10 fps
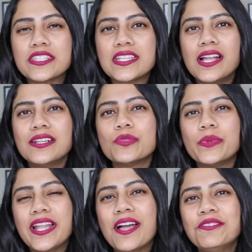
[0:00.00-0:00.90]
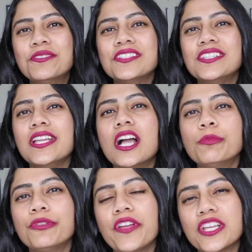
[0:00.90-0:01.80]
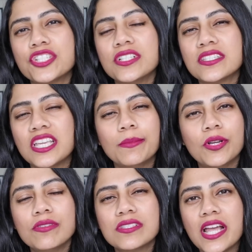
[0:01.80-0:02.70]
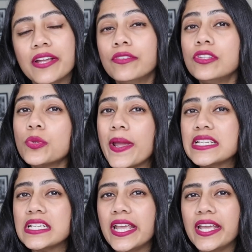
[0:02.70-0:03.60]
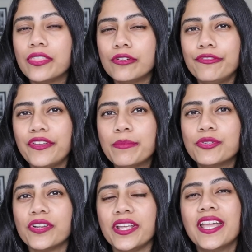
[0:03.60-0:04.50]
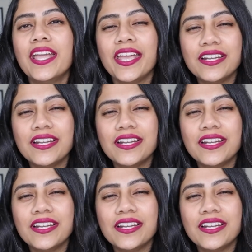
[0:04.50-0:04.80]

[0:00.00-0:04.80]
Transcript: for starters, we now know that the Young Professional Scheme goes live on the 28th of February.